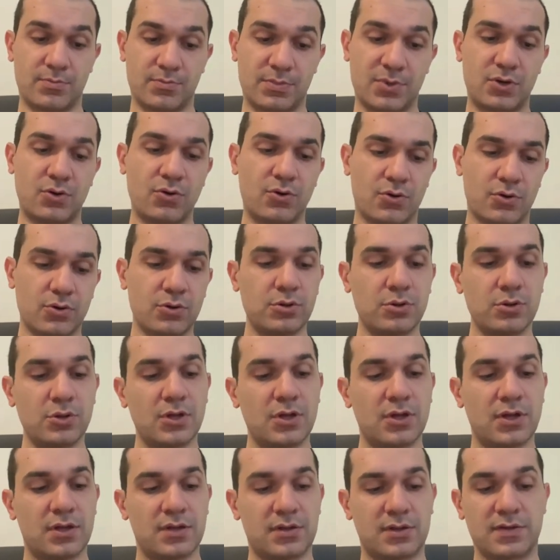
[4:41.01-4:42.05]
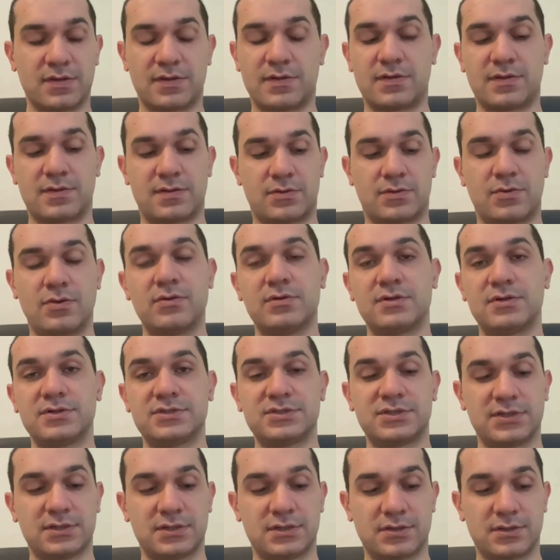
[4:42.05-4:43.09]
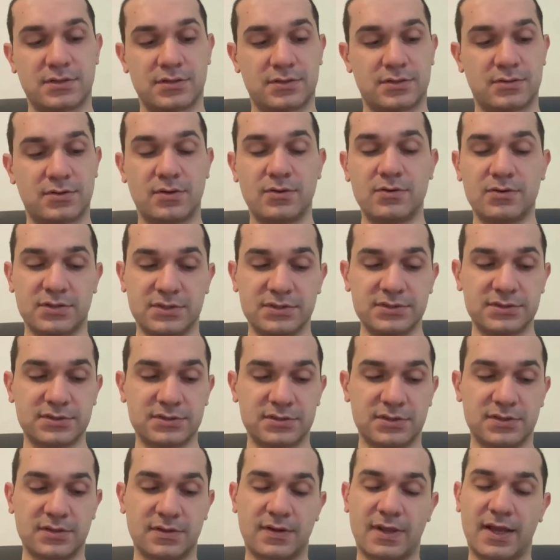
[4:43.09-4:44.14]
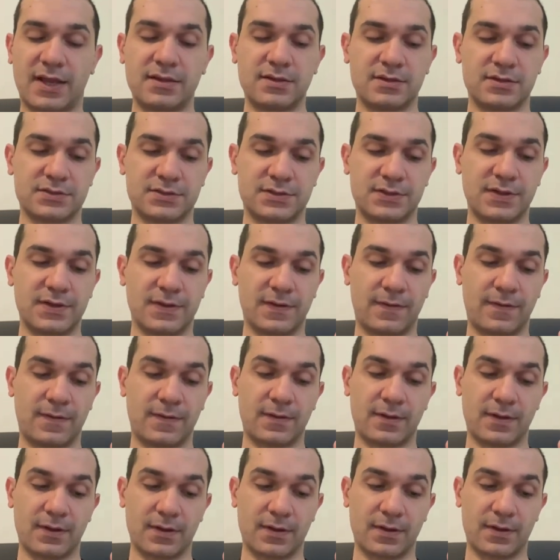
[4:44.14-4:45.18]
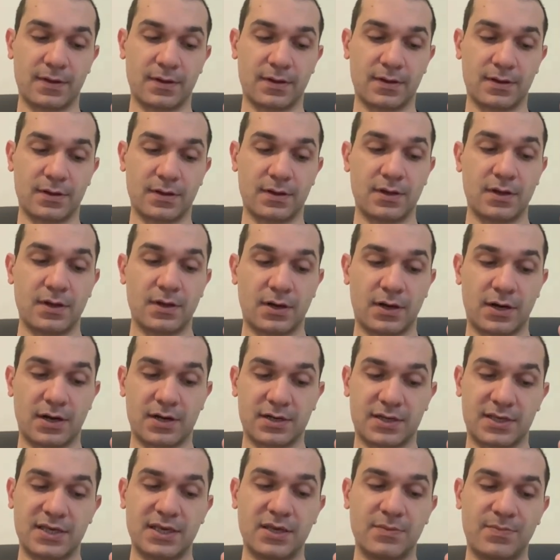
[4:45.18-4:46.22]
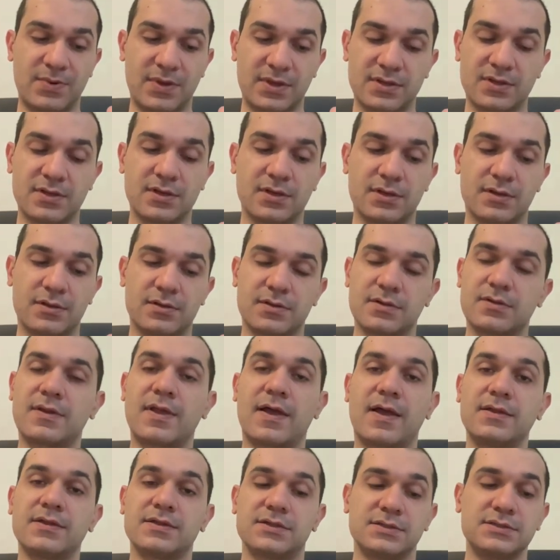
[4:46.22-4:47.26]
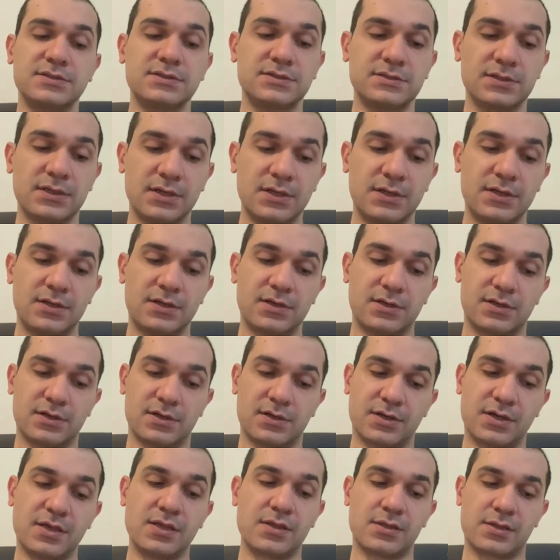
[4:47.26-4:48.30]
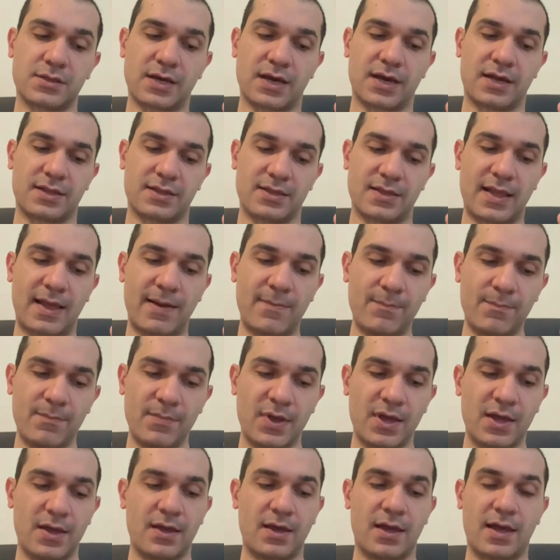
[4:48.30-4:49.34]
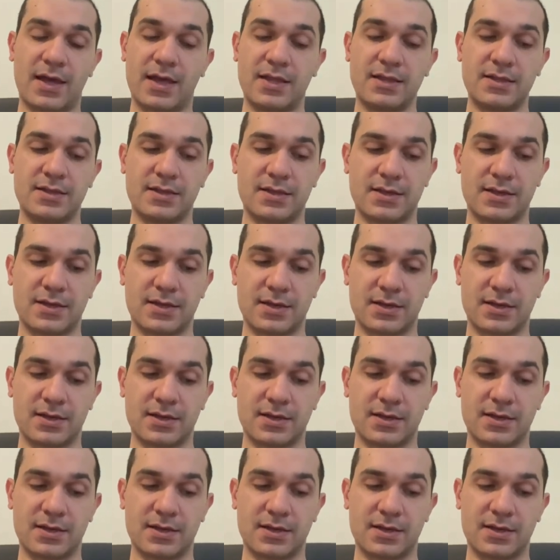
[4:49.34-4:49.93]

because the the tendon sheaths are keeping the tendons inside them and